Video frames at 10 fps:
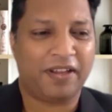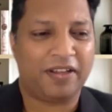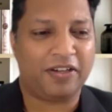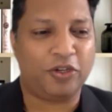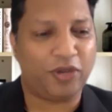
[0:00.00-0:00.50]

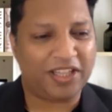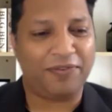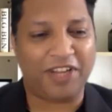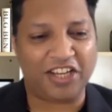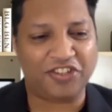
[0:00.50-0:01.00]
During the
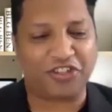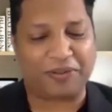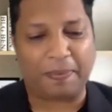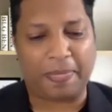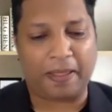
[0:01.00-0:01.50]
vacation,
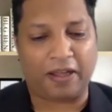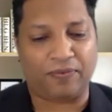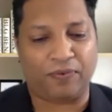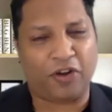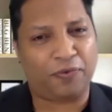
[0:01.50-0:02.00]

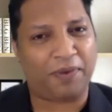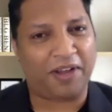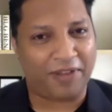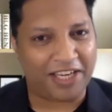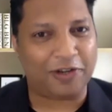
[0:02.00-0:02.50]
one of my
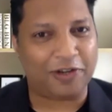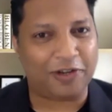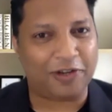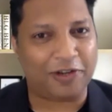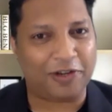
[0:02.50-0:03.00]
very
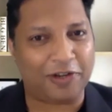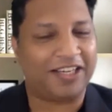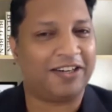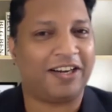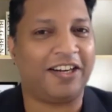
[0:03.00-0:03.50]
close friends,
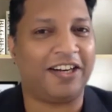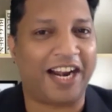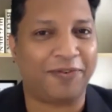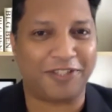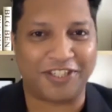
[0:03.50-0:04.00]
her
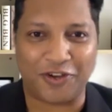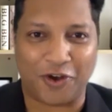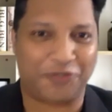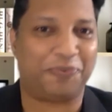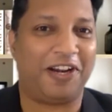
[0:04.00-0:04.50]
dad was in the
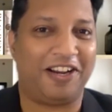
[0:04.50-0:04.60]
hospital.